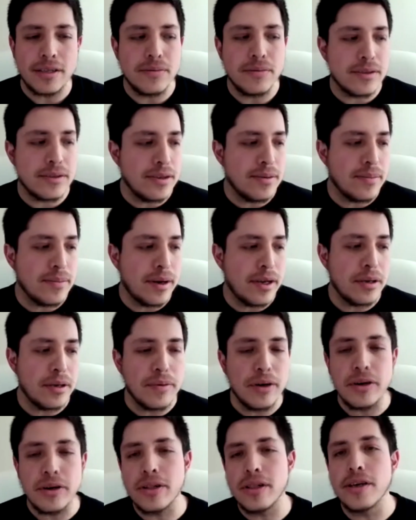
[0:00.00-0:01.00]
with somebody
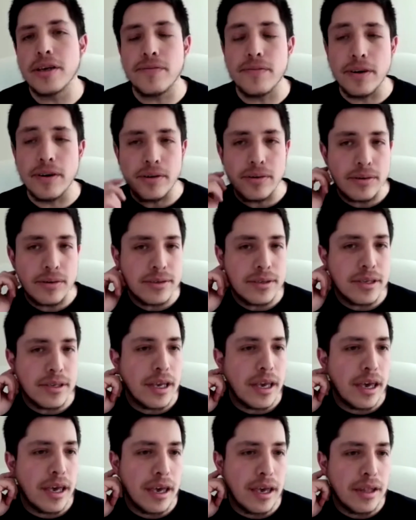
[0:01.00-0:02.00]
about ClickFunnels,
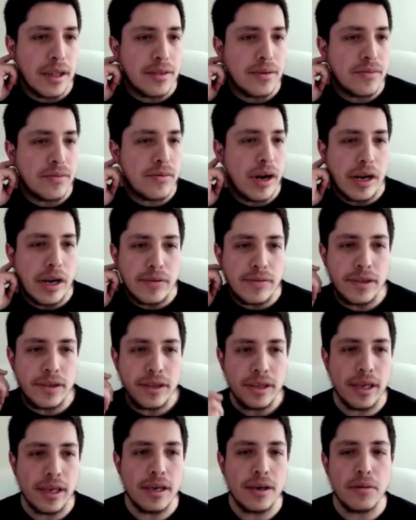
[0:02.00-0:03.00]
and right off the
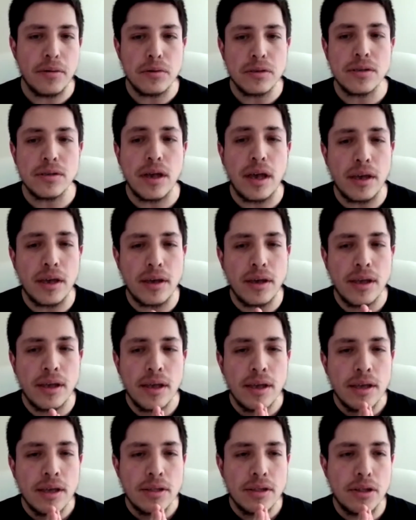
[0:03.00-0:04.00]
gate, it was like,
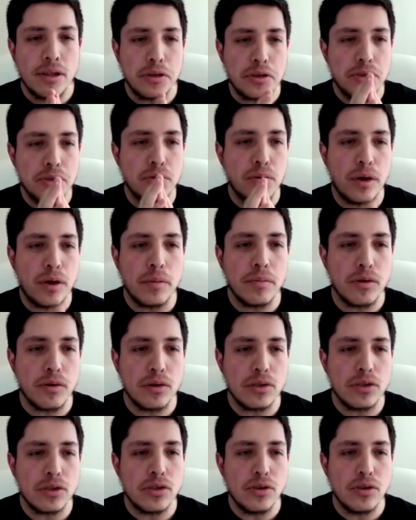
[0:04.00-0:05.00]
"This is what I'm
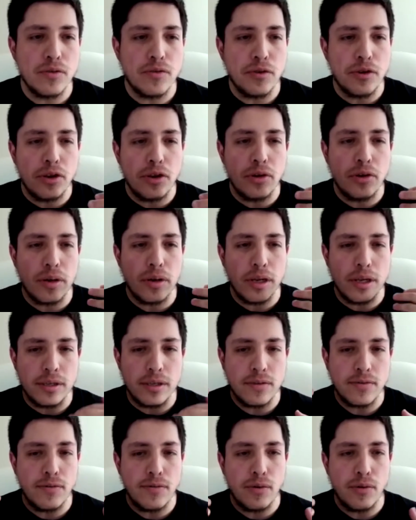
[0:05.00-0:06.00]
going to do for you, and
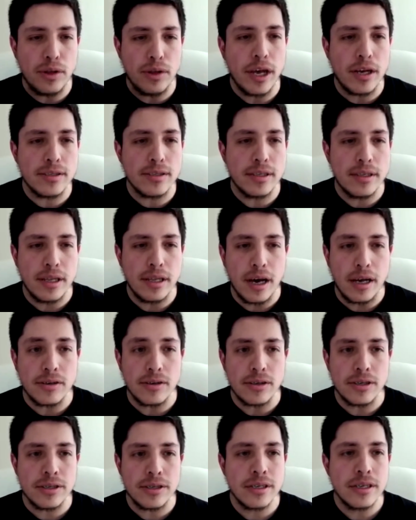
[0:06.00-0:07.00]
it's
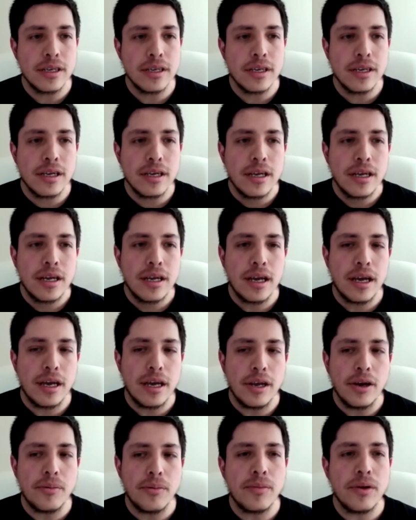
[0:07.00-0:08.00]
$4,000."
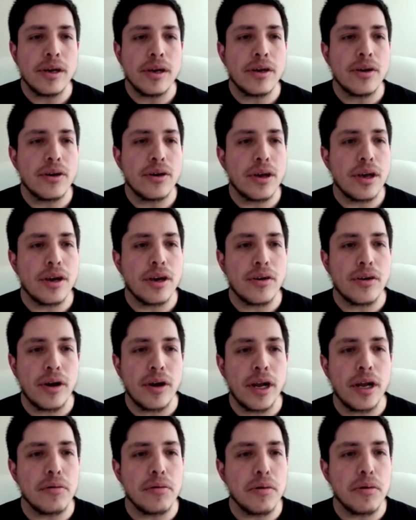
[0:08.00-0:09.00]
And I'm like, "Okay,
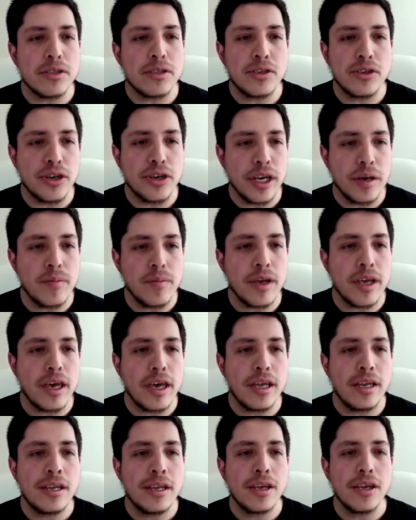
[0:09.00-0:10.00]
great. What's your name
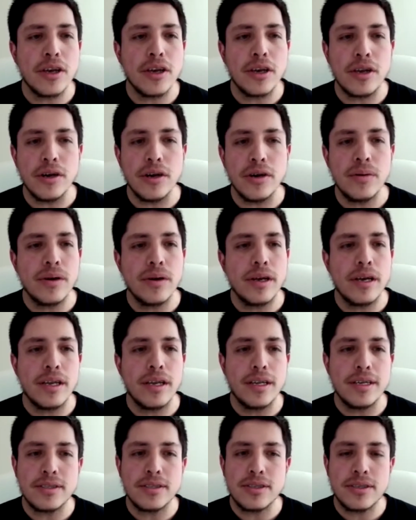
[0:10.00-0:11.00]
again?" And
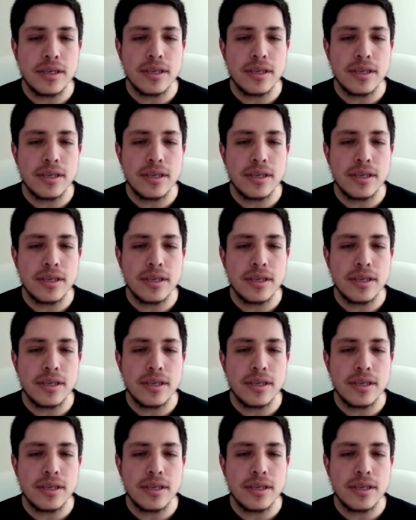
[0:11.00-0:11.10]
it's